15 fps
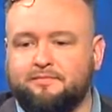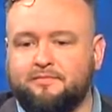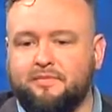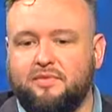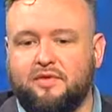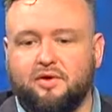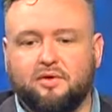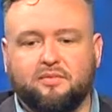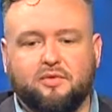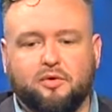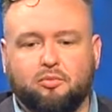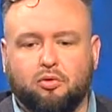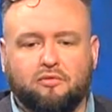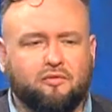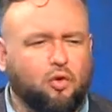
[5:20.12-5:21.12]
their
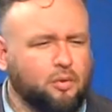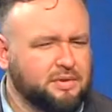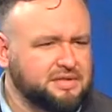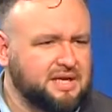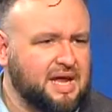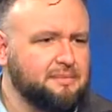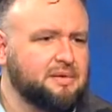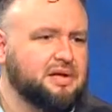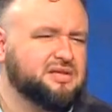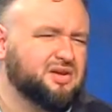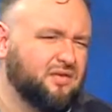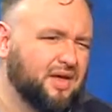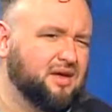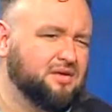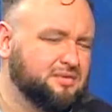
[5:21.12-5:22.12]
pro forma statements, all
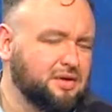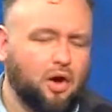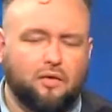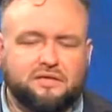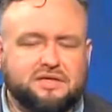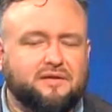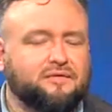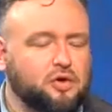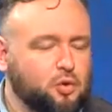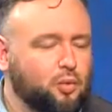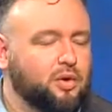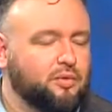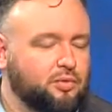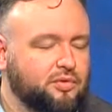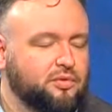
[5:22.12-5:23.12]
the stuff that you
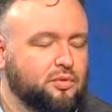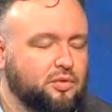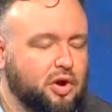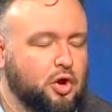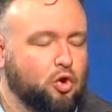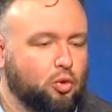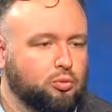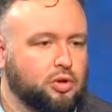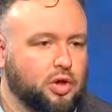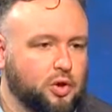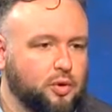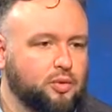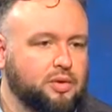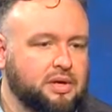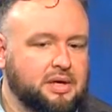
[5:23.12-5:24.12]
would with a normal loan.